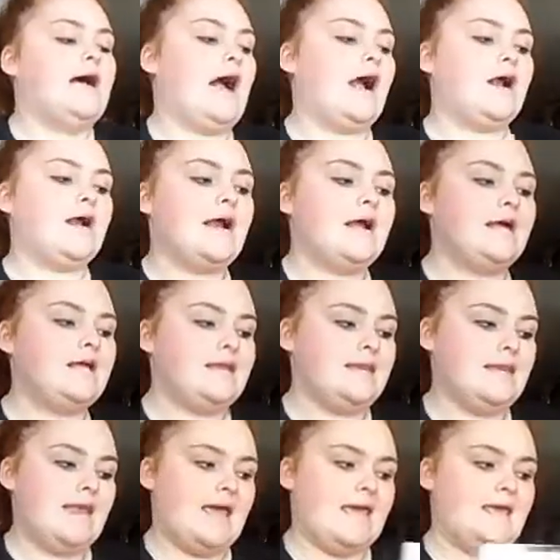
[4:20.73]
Our
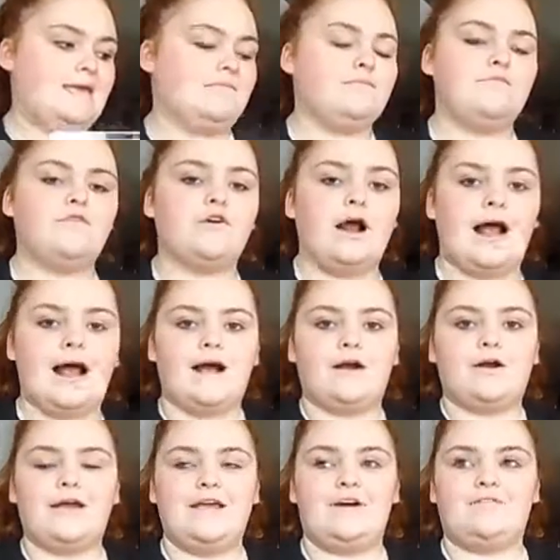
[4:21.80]
name for
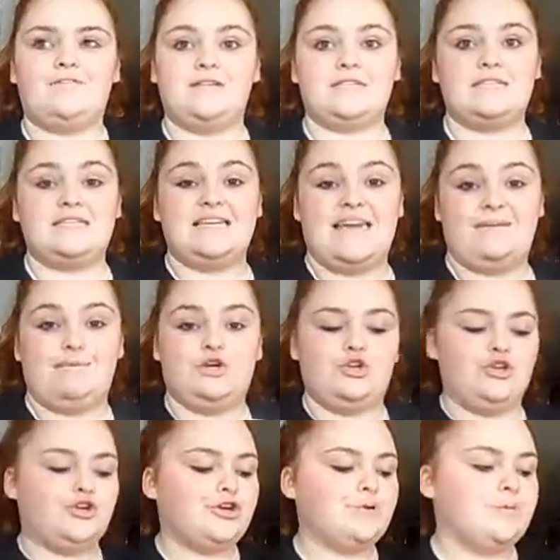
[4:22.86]
our elf is named
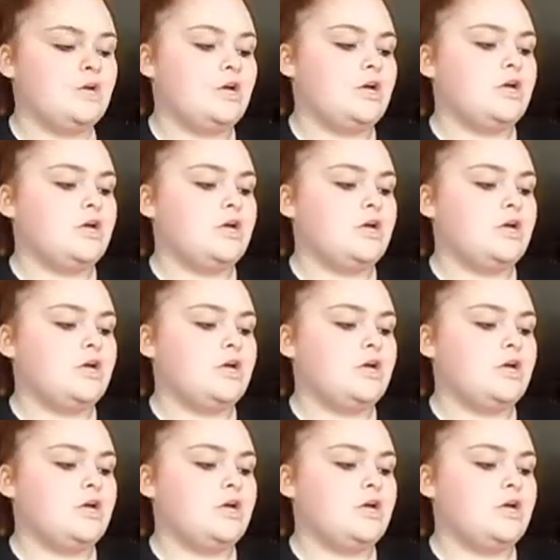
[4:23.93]
Hunter,